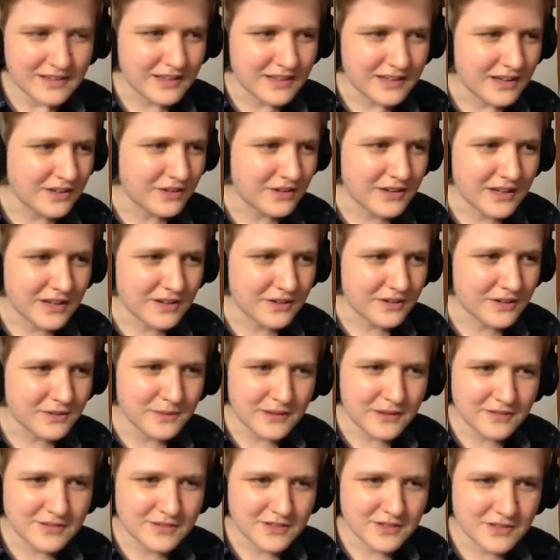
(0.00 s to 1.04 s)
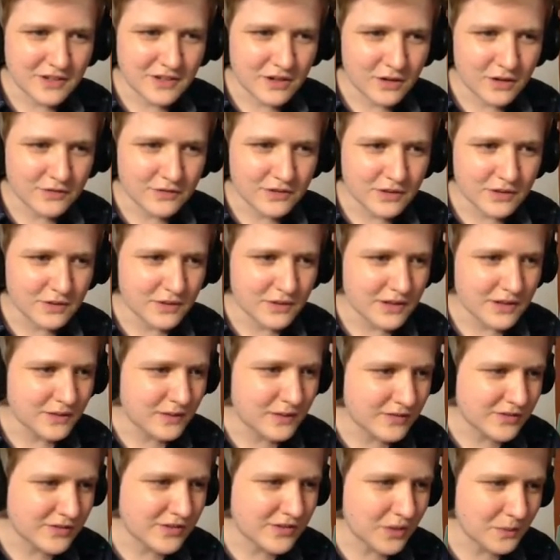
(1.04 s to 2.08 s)
Yeah. Okay. No, we have to start over because you
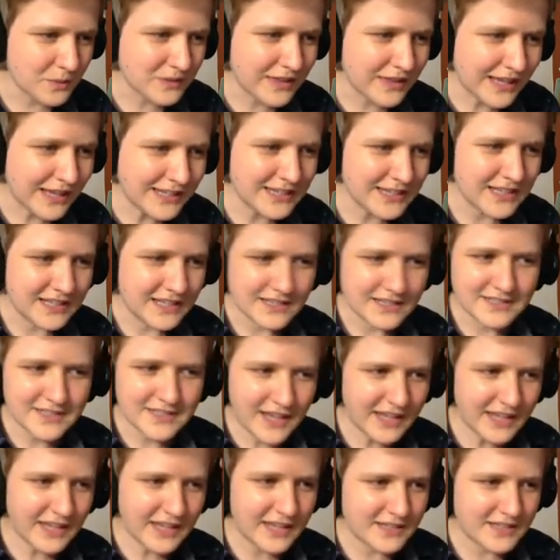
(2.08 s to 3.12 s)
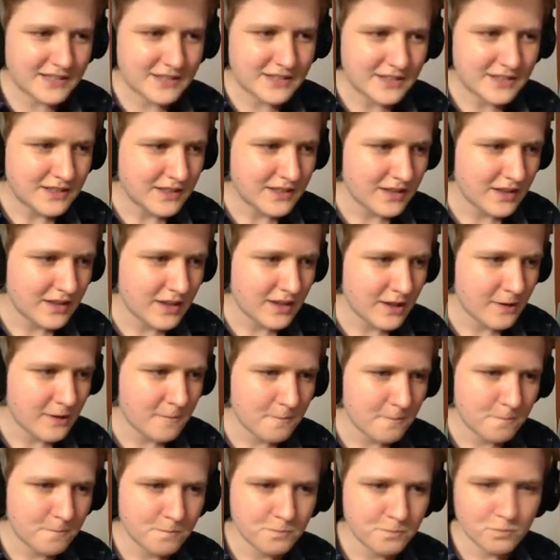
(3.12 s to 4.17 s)
have to start with lightning. Dang it! I'm sure you
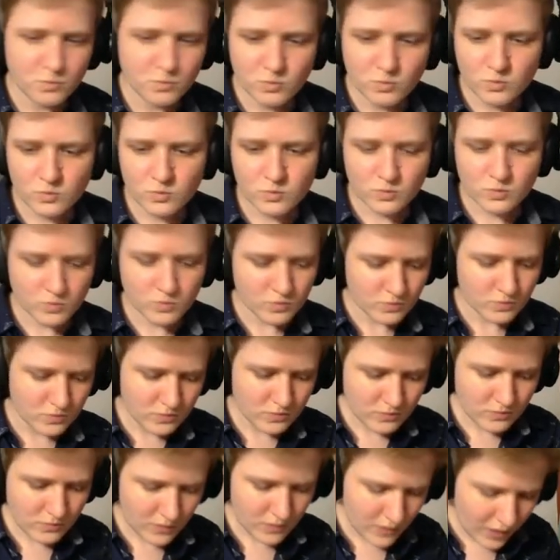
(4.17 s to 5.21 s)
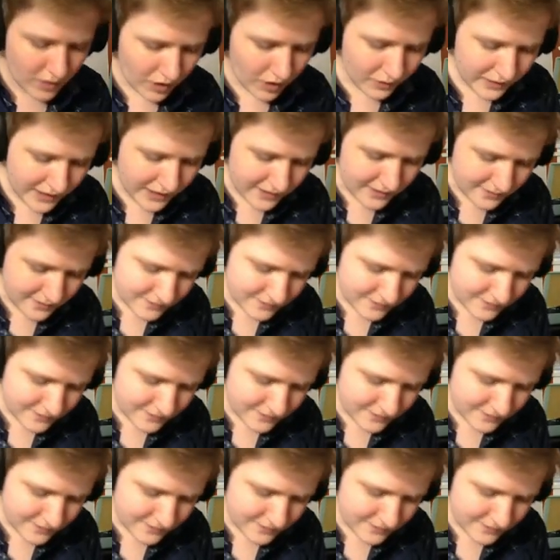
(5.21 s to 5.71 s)
can. Ah, to make okay.